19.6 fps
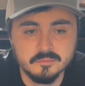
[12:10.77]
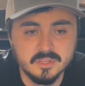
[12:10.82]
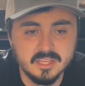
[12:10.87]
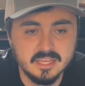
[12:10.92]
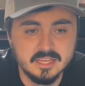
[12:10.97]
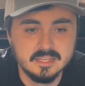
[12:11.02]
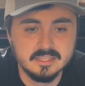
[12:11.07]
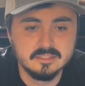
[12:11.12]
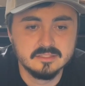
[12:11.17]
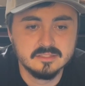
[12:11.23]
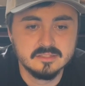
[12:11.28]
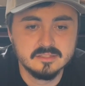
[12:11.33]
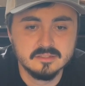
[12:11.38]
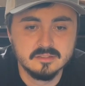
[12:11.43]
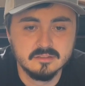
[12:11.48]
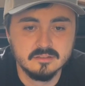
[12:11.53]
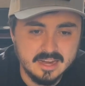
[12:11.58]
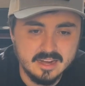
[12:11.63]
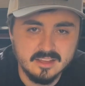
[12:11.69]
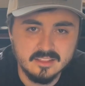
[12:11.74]

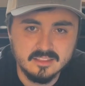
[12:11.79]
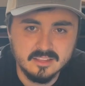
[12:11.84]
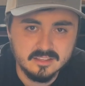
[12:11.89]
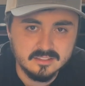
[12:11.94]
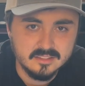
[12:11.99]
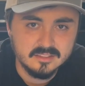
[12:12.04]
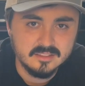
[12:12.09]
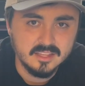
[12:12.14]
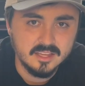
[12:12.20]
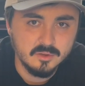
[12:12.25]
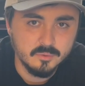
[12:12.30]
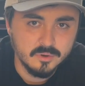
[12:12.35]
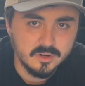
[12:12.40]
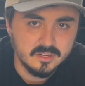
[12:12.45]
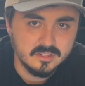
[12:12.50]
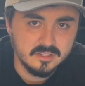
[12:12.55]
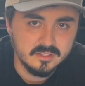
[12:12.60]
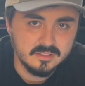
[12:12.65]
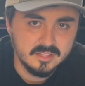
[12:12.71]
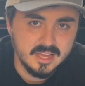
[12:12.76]
kits. And I think that they
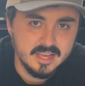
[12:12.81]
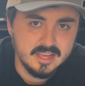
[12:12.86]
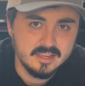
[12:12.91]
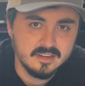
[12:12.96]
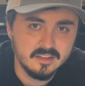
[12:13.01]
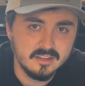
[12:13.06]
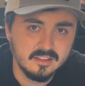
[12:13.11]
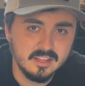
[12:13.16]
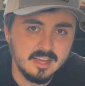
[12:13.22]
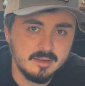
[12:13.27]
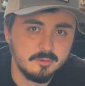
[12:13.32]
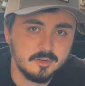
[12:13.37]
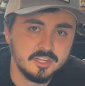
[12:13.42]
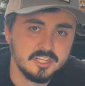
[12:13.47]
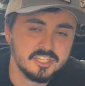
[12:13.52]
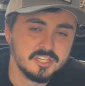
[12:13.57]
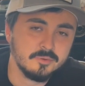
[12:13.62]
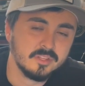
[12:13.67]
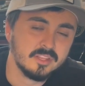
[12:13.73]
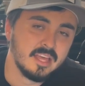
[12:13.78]
worked on that in a
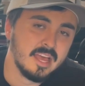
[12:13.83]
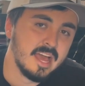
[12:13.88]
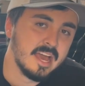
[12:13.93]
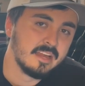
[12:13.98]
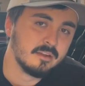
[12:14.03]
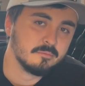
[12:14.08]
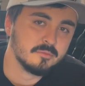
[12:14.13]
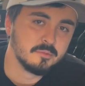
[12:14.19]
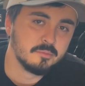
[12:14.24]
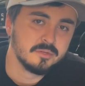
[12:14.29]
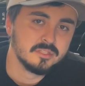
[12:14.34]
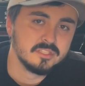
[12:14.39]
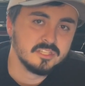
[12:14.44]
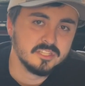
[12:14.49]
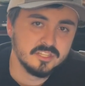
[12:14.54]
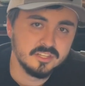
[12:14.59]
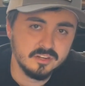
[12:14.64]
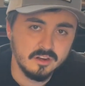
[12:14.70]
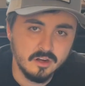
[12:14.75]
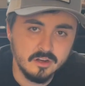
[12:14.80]
collaboration with Adams
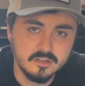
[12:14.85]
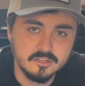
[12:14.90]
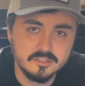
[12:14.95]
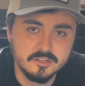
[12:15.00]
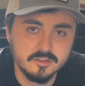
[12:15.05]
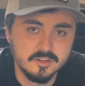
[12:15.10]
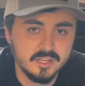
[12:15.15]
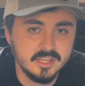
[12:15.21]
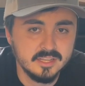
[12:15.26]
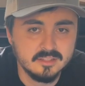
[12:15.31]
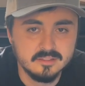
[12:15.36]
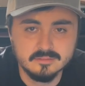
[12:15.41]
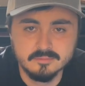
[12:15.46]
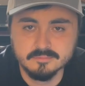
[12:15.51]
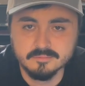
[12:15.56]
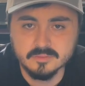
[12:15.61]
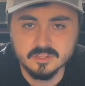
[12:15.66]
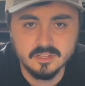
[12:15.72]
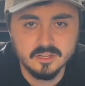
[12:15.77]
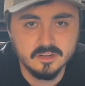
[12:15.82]
Precision Archery, and
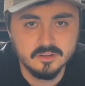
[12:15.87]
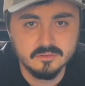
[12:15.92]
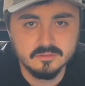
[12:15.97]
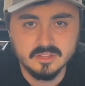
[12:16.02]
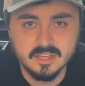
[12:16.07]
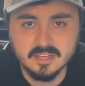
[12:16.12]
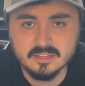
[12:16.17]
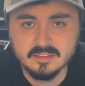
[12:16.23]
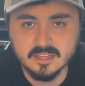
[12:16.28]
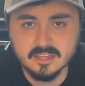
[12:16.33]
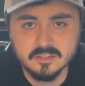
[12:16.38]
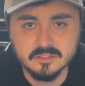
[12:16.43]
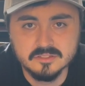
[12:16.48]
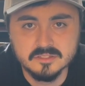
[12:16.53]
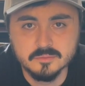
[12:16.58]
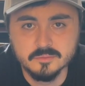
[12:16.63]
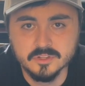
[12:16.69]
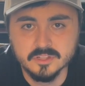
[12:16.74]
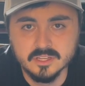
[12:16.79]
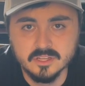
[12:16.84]
they do
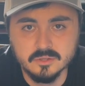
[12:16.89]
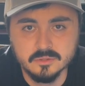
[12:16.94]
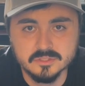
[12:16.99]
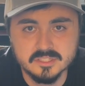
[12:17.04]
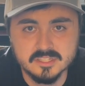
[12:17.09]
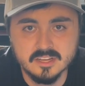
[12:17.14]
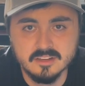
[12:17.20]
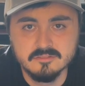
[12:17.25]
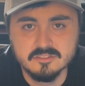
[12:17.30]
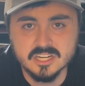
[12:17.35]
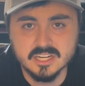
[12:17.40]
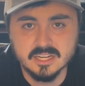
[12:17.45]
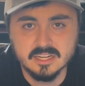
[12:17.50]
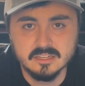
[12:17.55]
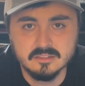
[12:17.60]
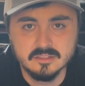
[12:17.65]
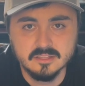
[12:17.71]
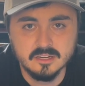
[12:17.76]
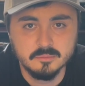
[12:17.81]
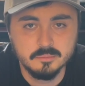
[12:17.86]
some really cool stuff. Check
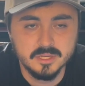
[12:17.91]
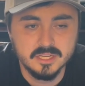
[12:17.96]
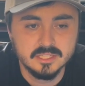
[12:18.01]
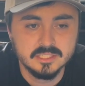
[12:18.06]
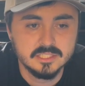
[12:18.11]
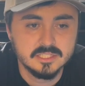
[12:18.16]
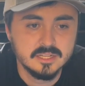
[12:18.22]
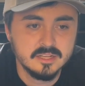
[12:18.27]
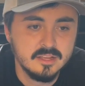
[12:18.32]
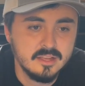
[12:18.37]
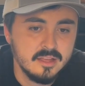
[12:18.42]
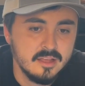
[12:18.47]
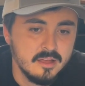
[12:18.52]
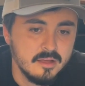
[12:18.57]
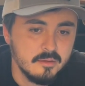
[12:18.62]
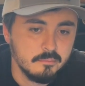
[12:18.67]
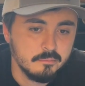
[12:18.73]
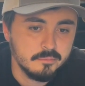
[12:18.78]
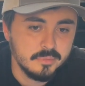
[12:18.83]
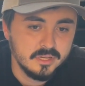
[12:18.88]
out their page.
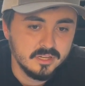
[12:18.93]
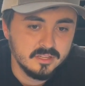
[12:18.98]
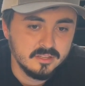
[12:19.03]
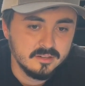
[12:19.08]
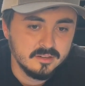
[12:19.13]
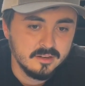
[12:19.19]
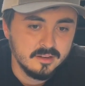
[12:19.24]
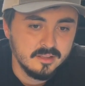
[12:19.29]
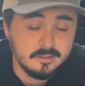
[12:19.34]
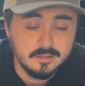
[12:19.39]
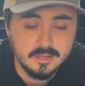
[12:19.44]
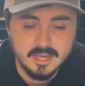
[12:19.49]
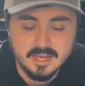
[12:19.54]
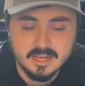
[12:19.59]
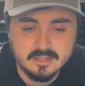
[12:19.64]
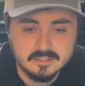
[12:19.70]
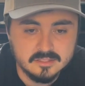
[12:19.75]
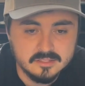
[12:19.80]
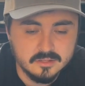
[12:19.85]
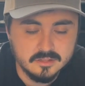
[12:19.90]
But
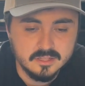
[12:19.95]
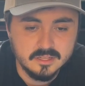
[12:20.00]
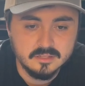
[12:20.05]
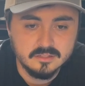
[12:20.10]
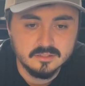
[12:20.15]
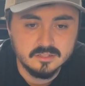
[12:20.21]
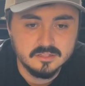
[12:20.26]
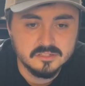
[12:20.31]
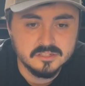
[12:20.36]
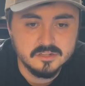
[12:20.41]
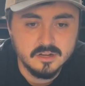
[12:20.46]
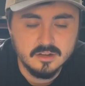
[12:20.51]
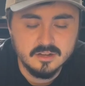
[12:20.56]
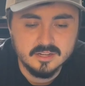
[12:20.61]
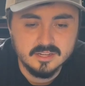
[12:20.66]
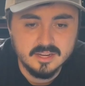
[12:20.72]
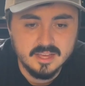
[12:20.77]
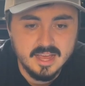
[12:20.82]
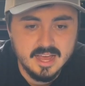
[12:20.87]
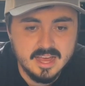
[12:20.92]
yeah, so they're
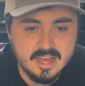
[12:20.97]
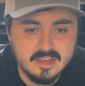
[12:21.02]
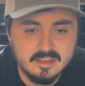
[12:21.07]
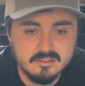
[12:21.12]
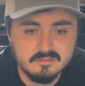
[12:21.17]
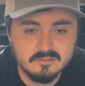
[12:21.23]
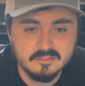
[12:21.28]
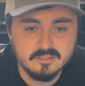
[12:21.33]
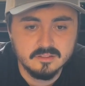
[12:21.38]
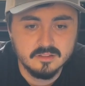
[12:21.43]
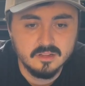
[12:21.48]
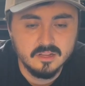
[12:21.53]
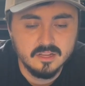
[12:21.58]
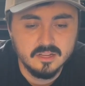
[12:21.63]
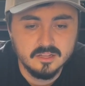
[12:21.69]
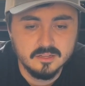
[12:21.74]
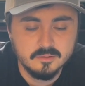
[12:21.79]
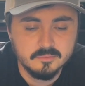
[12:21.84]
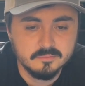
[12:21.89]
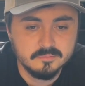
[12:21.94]
starting to have
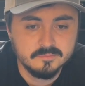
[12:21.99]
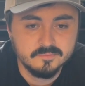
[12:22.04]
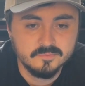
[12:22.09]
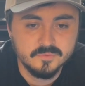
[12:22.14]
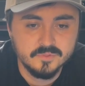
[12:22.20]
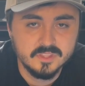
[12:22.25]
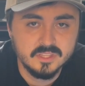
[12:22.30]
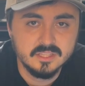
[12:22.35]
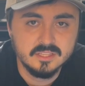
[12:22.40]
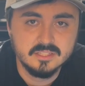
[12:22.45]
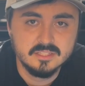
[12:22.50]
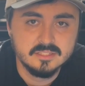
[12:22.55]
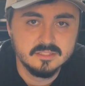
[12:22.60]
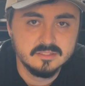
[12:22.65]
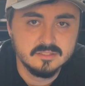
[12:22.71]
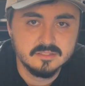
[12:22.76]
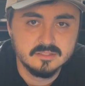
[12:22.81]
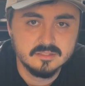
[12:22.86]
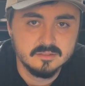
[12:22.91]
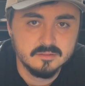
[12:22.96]

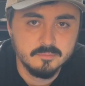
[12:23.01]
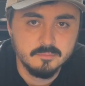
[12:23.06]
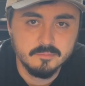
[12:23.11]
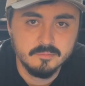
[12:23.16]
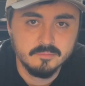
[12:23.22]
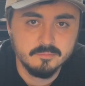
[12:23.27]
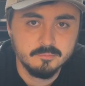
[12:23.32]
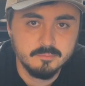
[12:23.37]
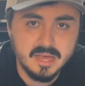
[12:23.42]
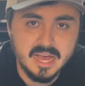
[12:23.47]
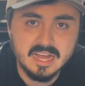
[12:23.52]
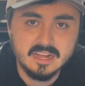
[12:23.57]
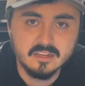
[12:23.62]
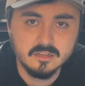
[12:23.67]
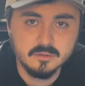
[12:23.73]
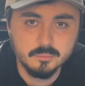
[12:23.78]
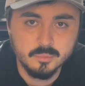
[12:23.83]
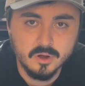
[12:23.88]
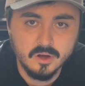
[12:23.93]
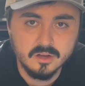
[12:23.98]
these
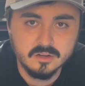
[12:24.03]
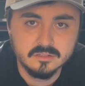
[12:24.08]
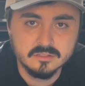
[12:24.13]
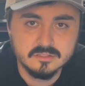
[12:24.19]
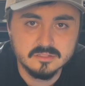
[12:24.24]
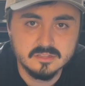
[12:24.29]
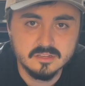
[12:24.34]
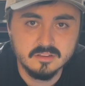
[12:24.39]
backup parts